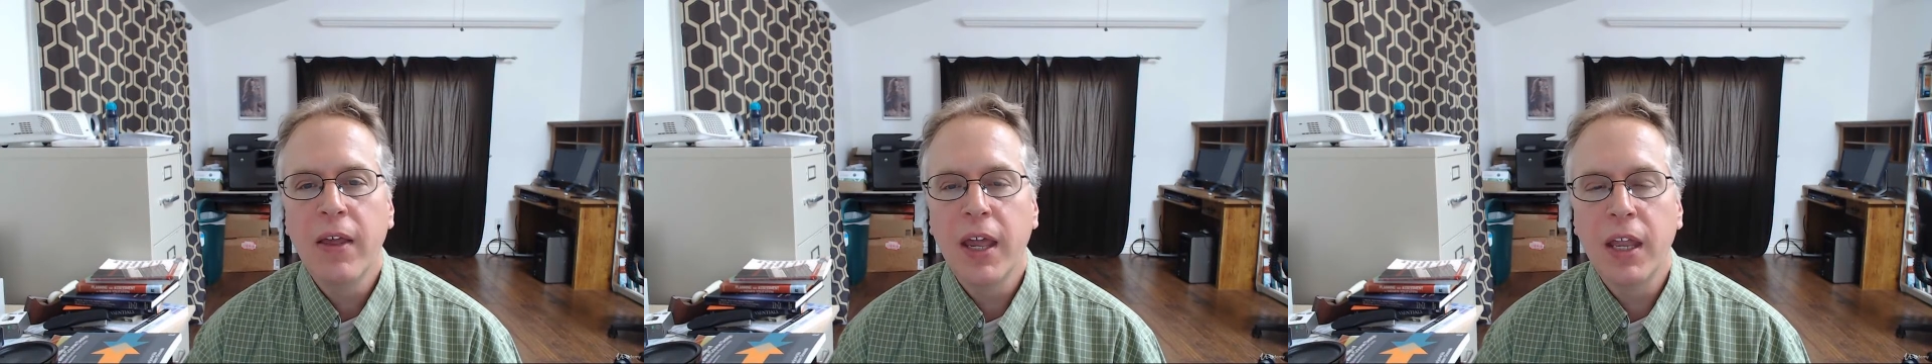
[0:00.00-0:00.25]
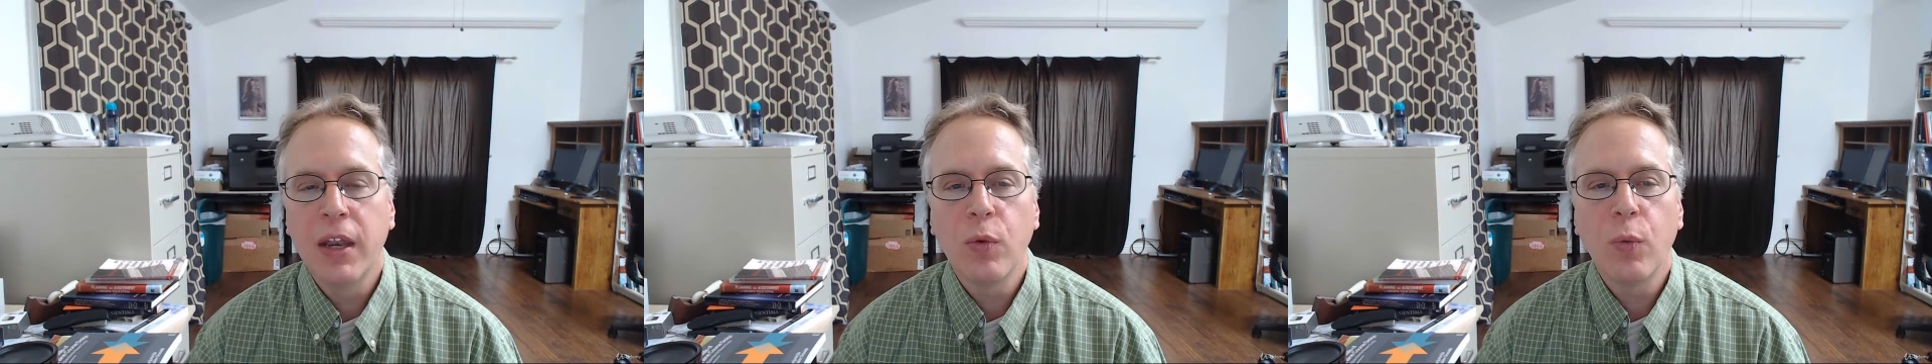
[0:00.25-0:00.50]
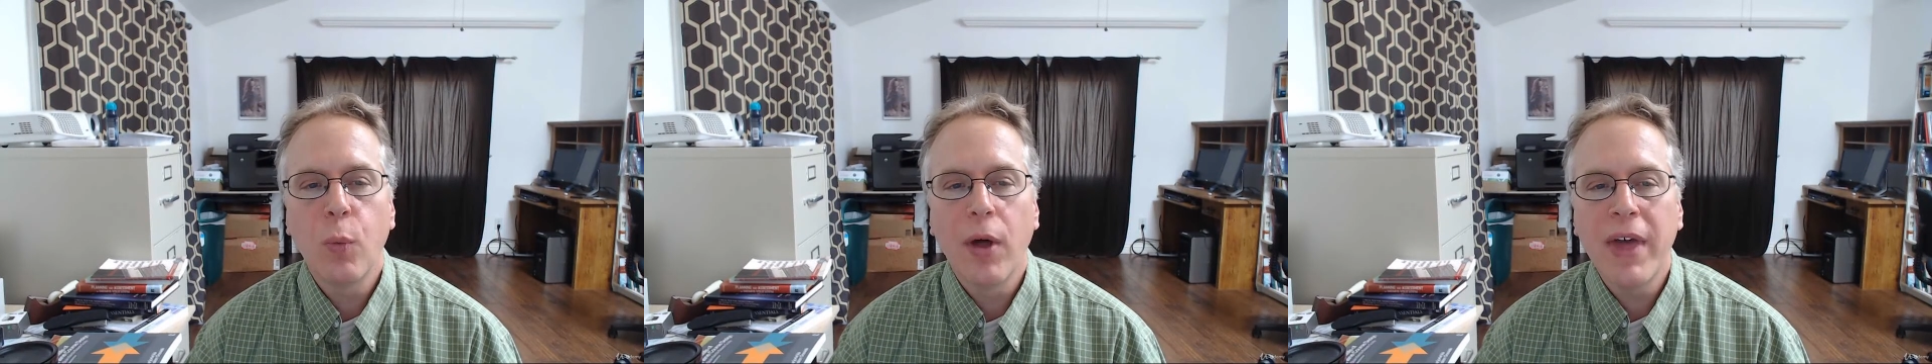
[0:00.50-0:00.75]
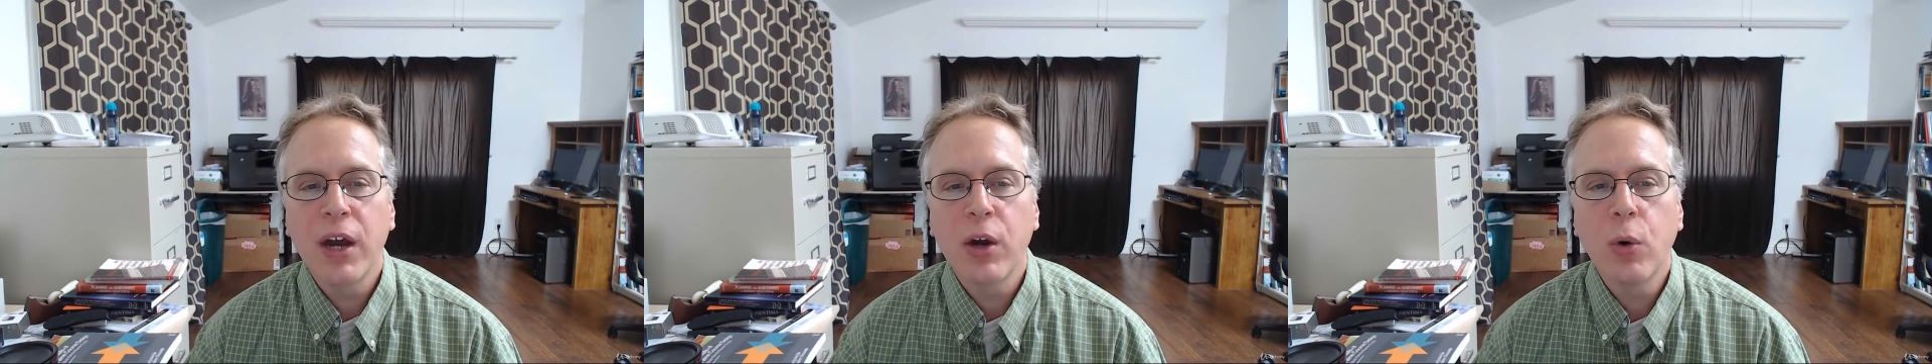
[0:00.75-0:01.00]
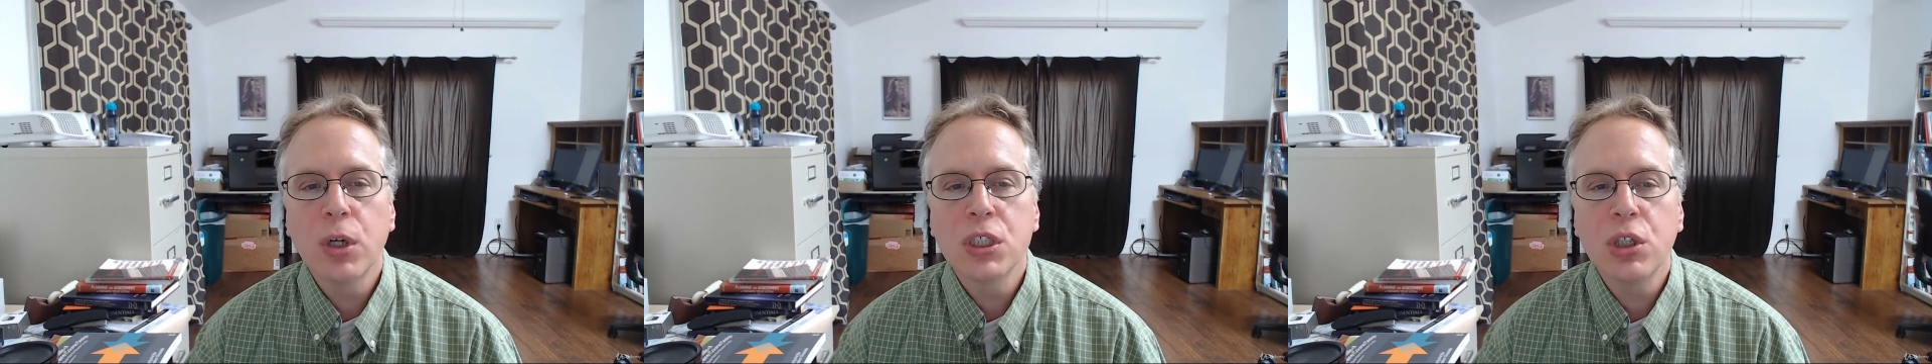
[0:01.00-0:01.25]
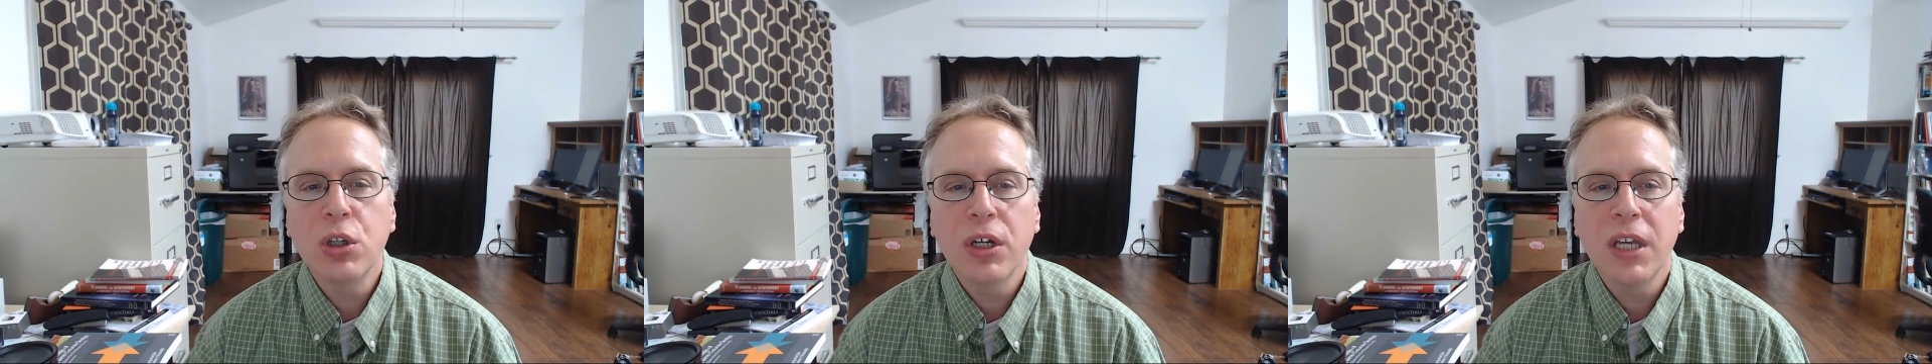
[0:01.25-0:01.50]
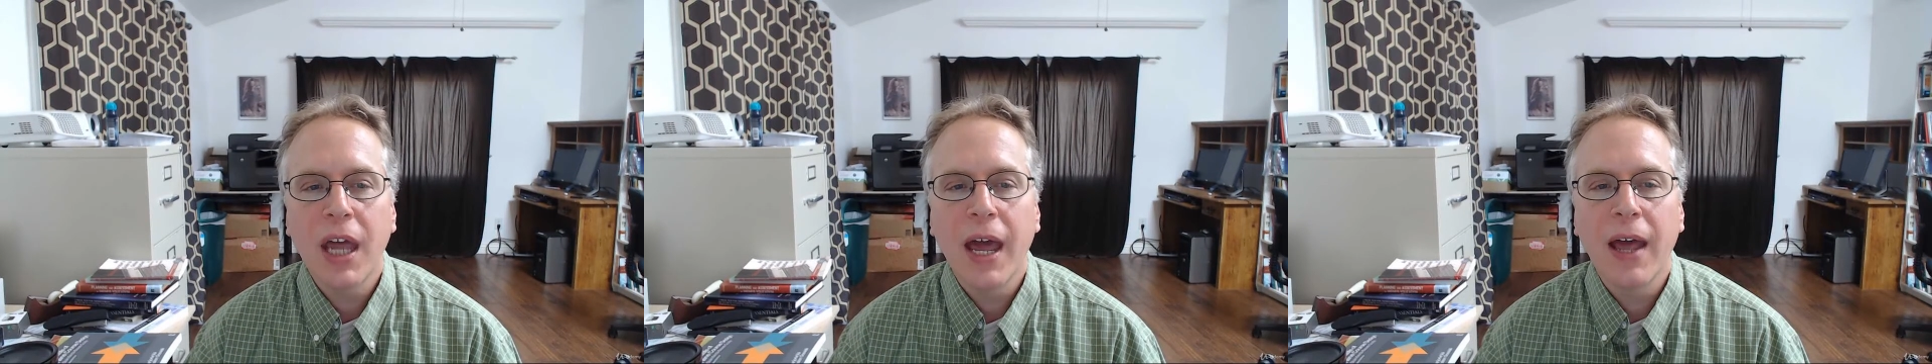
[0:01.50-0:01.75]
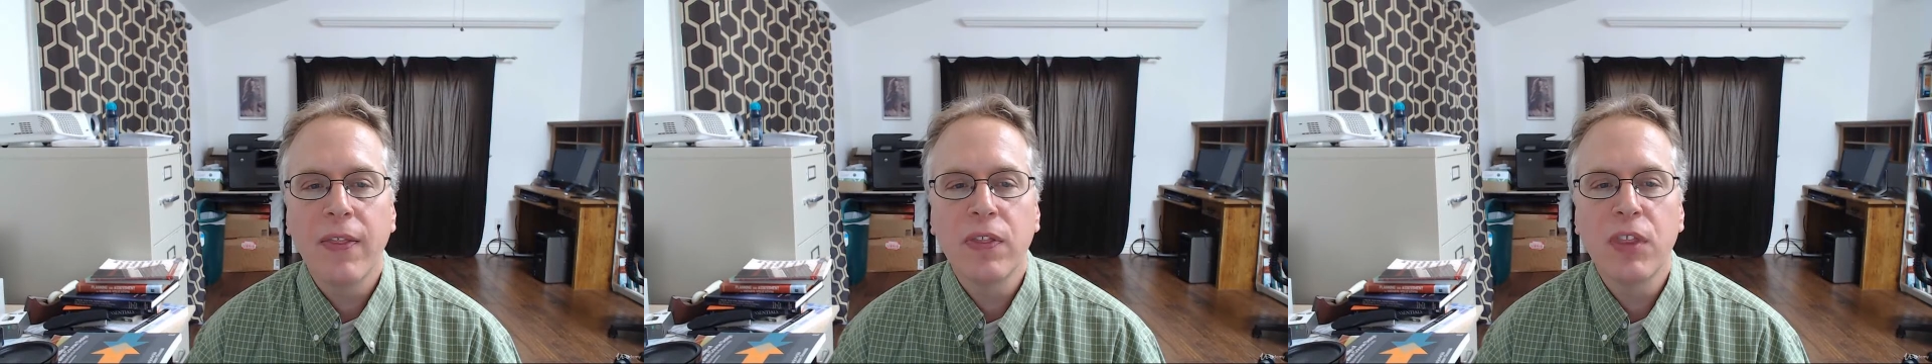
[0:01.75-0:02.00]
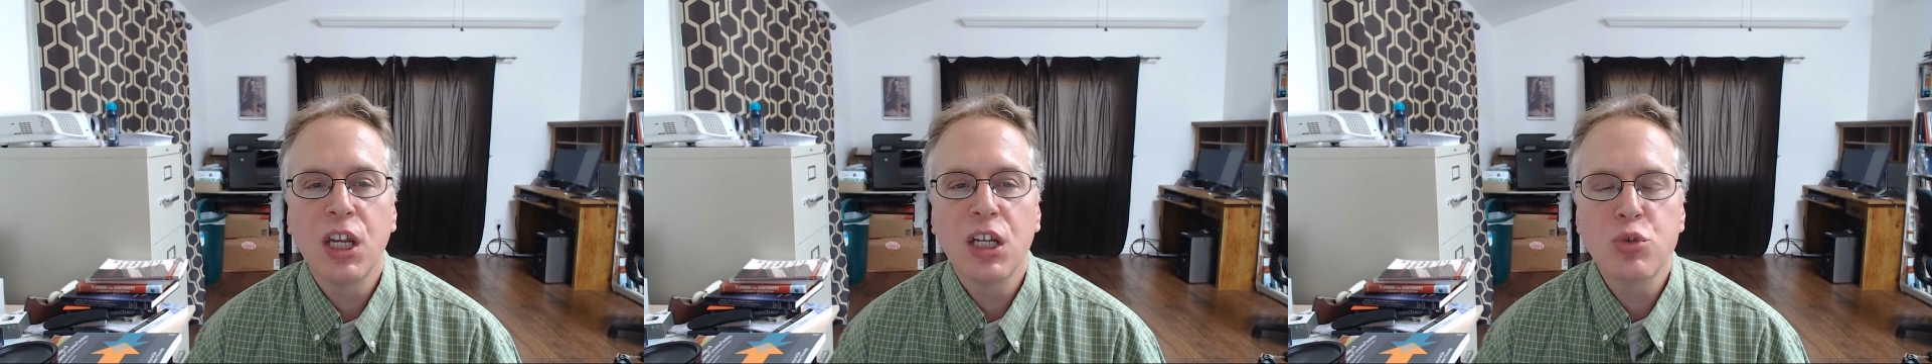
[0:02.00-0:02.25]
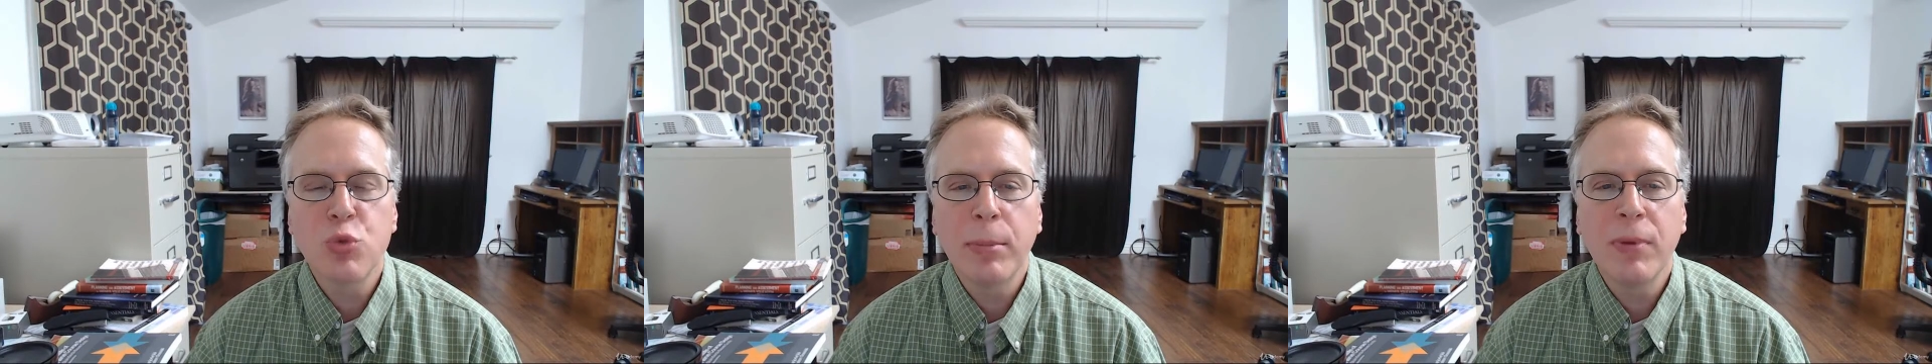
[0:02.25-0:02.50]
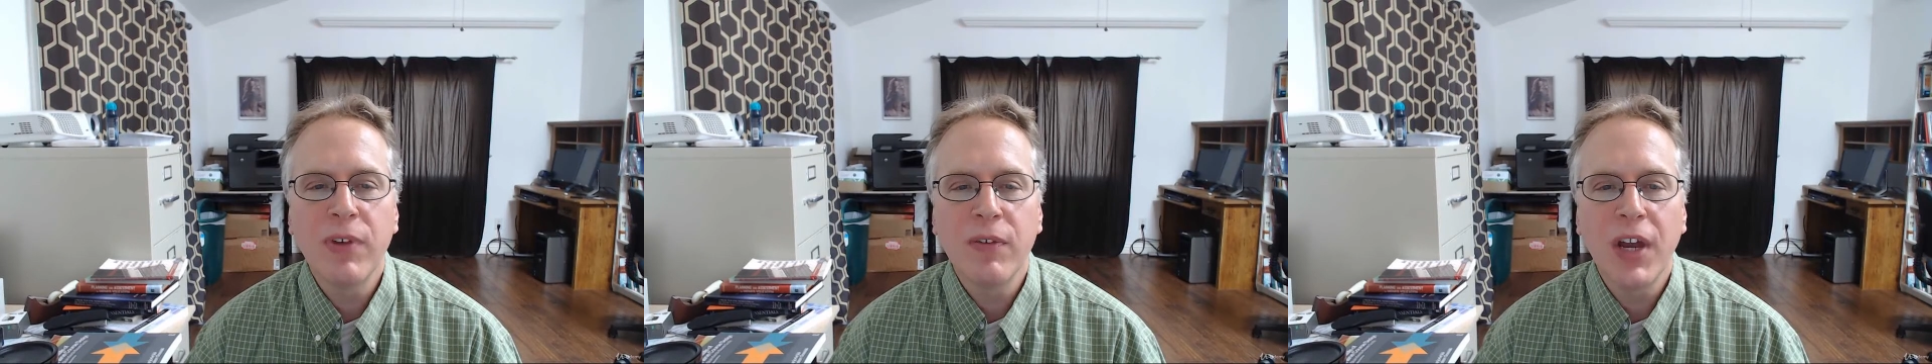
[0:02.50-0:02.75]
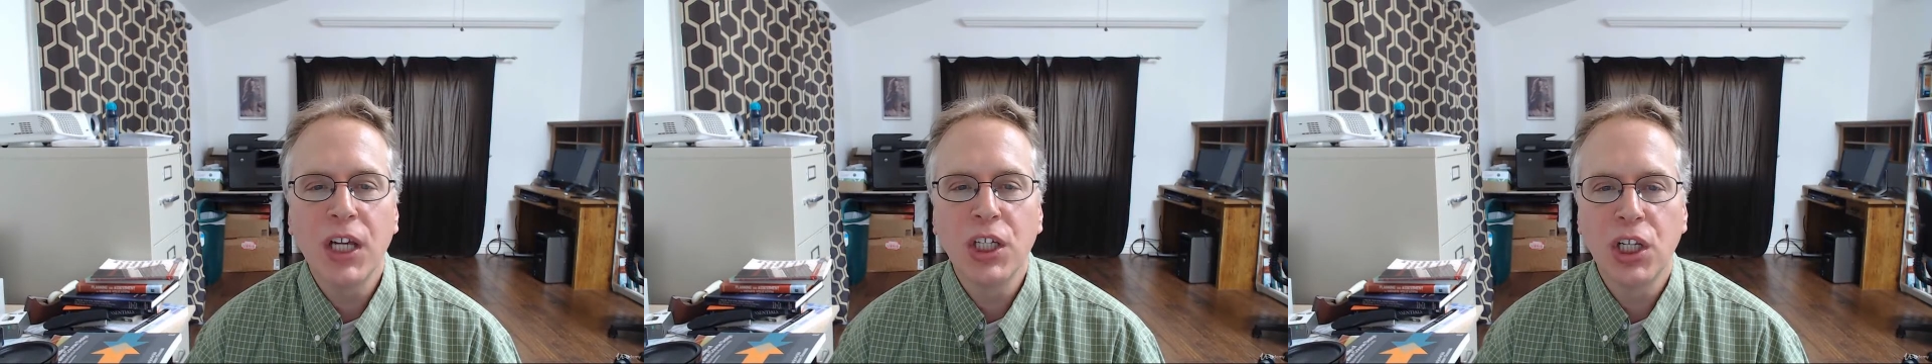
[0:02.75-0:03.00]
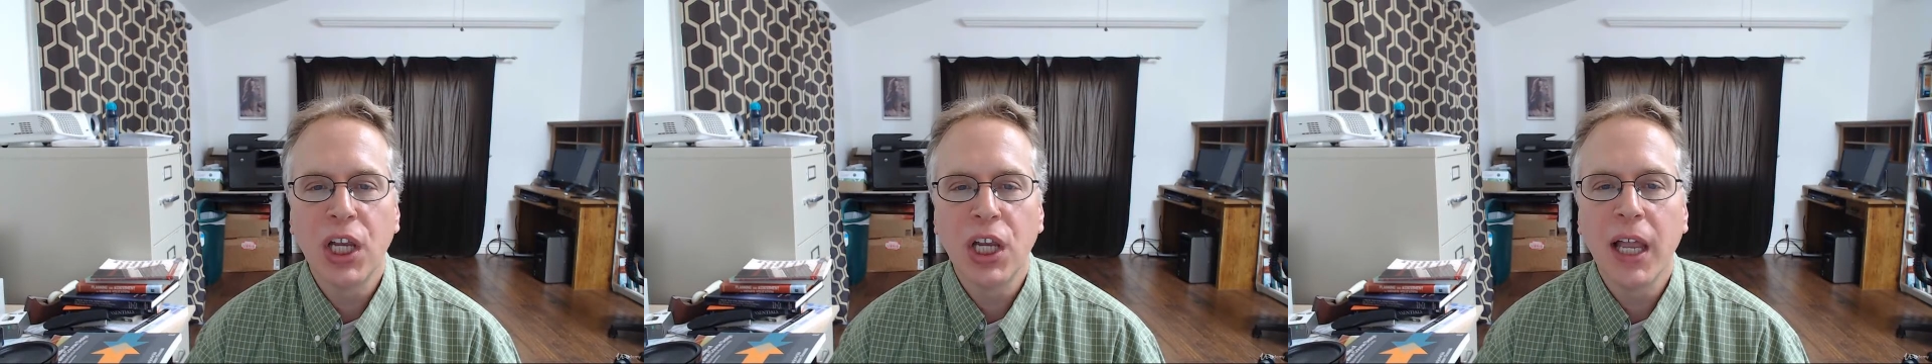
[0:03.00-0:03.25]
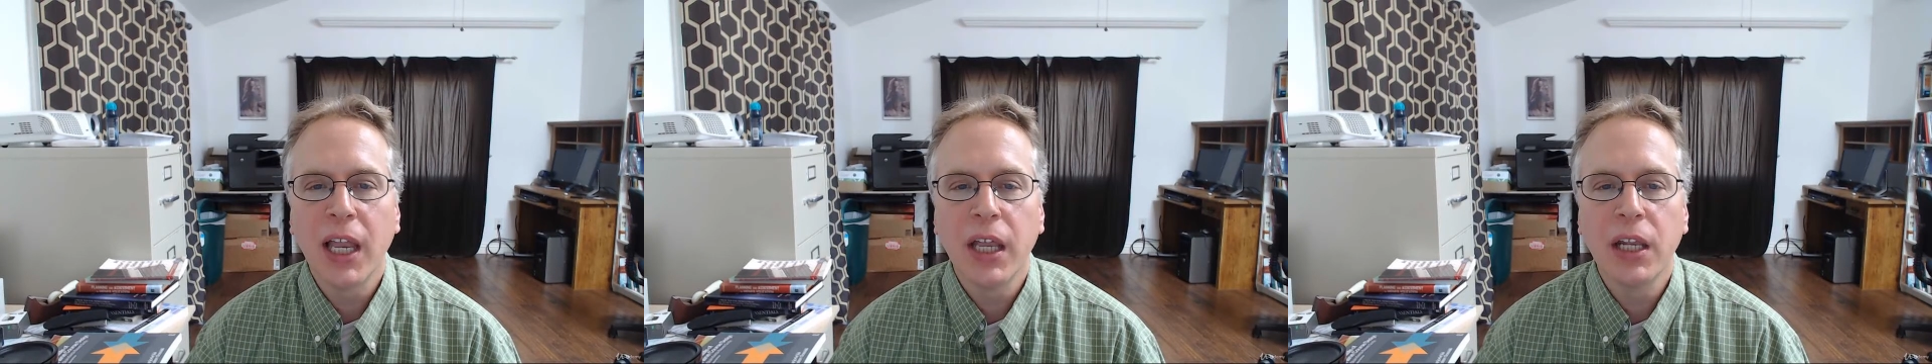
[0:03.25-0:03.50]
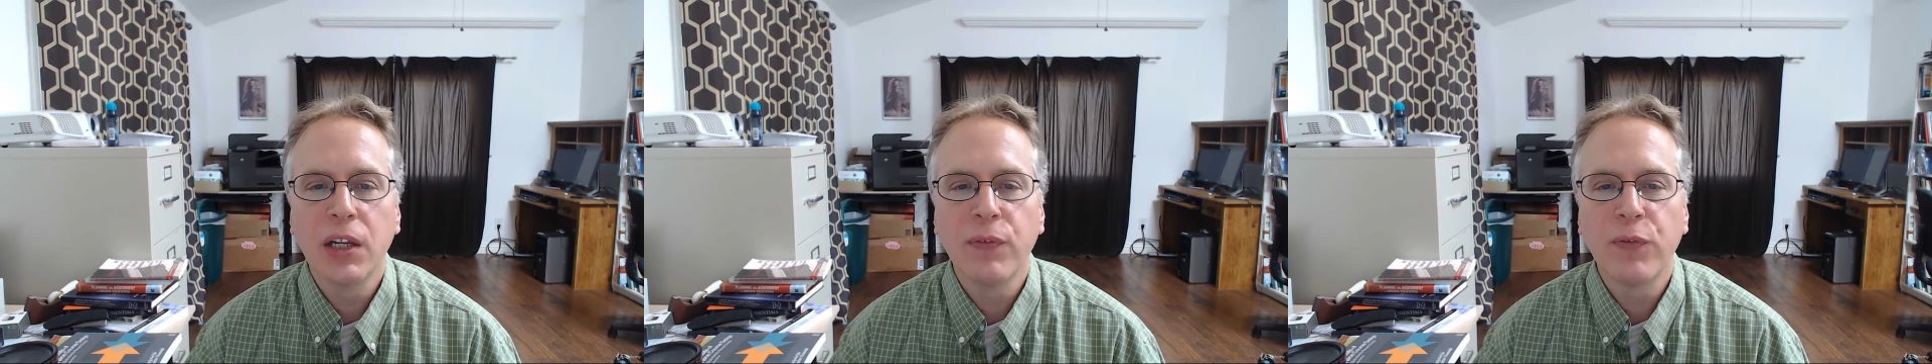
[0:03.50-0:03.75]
And while that course looked at the disruptive innovation challenge